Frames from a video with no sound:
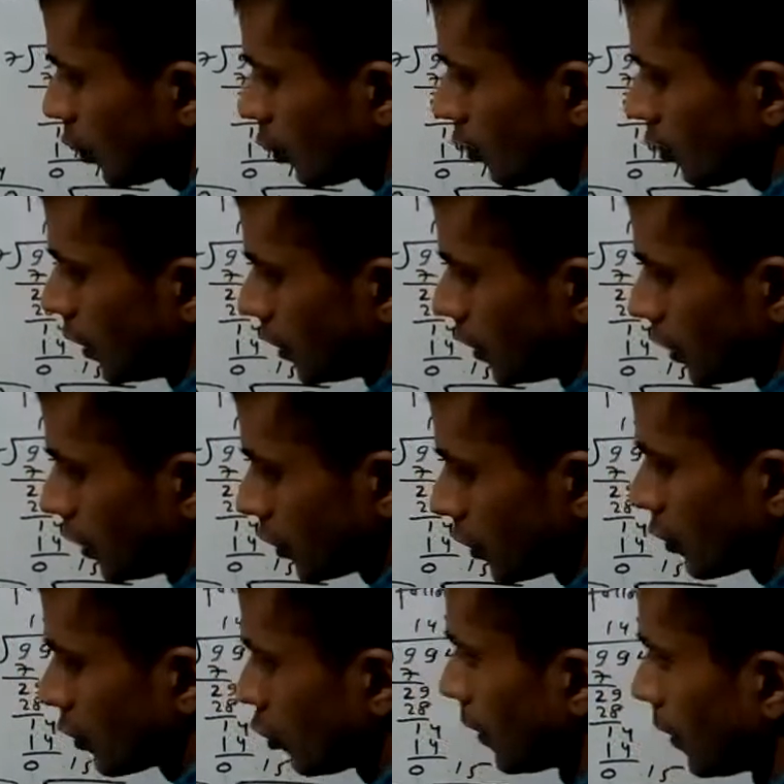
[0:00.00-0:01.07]
No, this
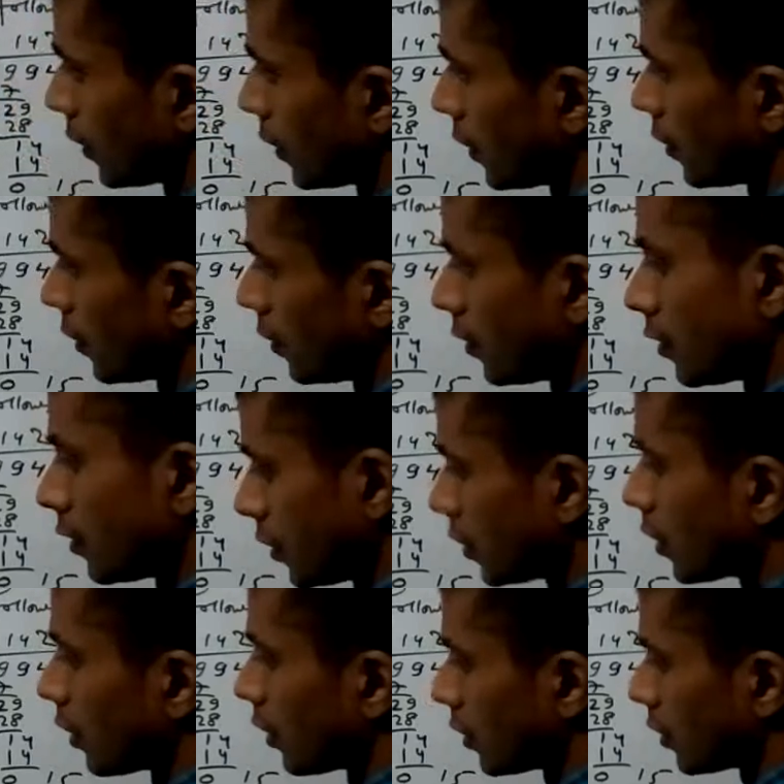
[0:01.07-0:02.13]
will go by
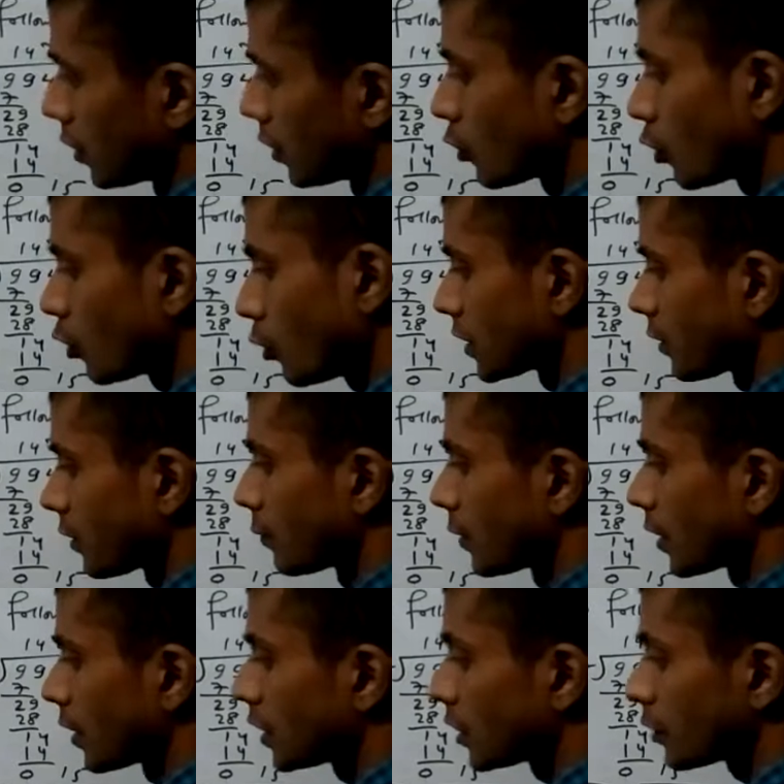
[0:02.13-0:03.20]
this will go by
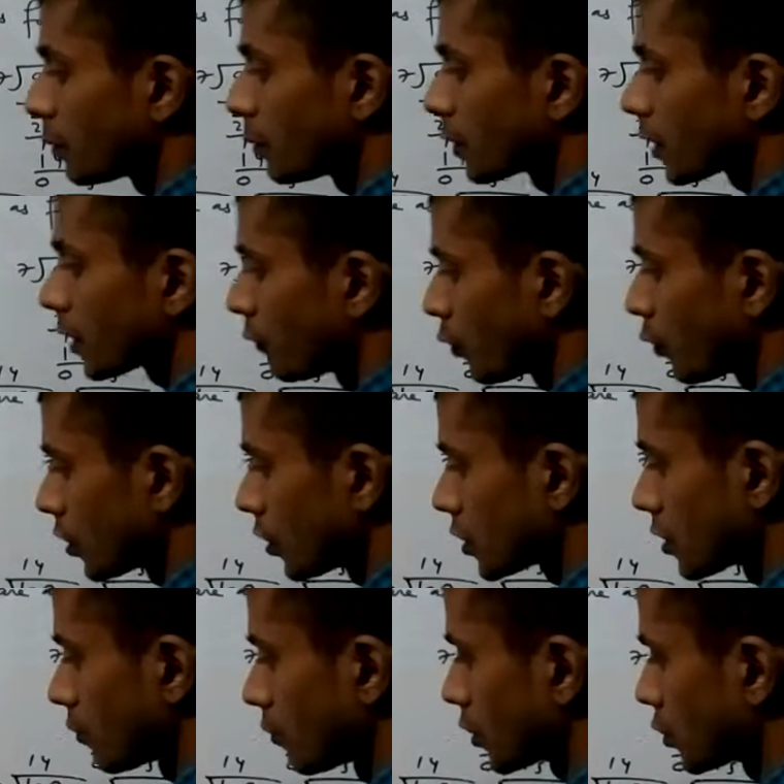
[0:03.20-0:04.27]
7, but this will become
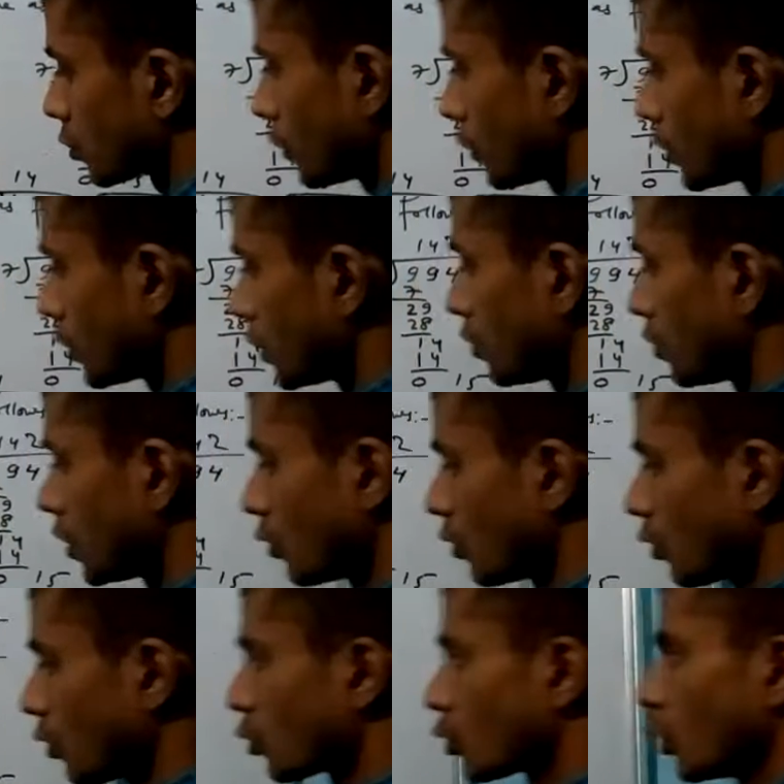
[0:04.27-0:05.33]
4-digit number. So we need
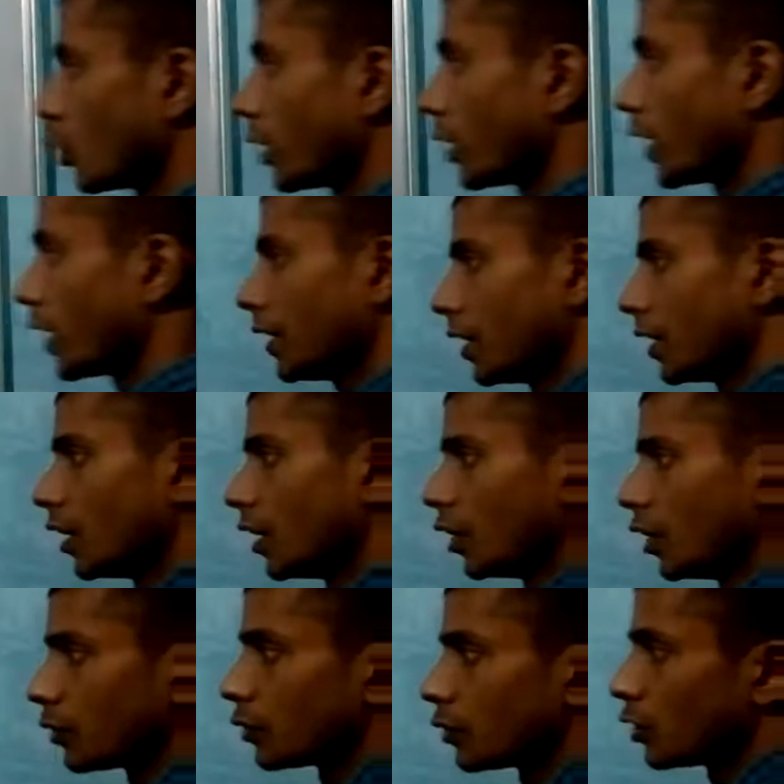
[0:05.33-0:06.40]
not to go ahead.
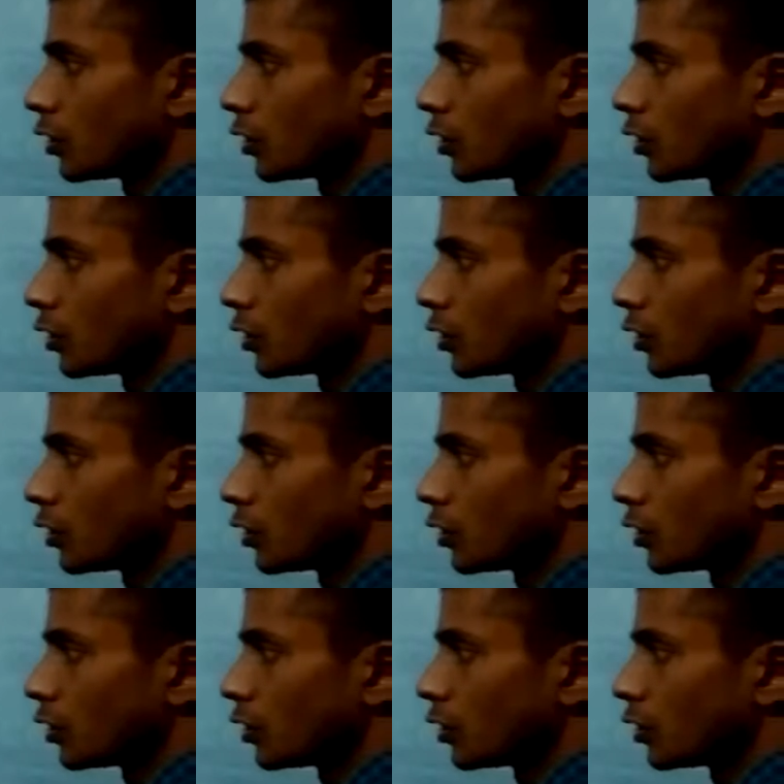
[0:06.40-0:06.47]
We